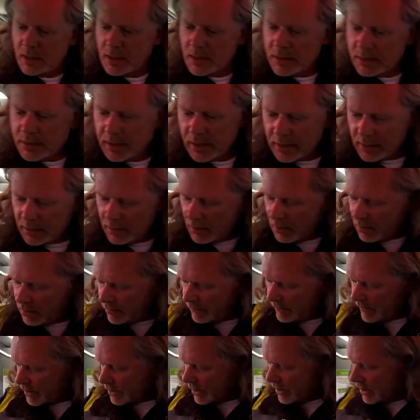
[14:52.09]
Check out all
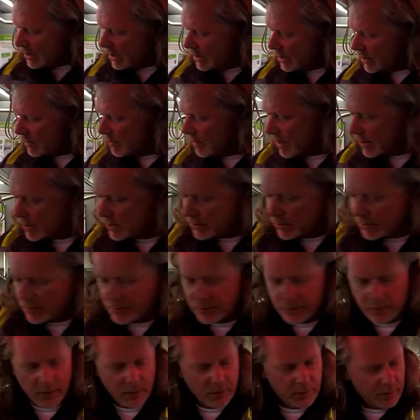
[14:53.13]
of our seats, make sure
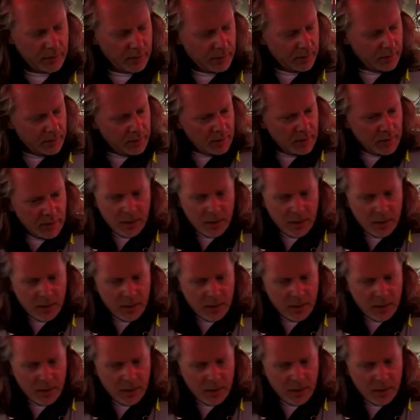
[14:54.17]
they're all good.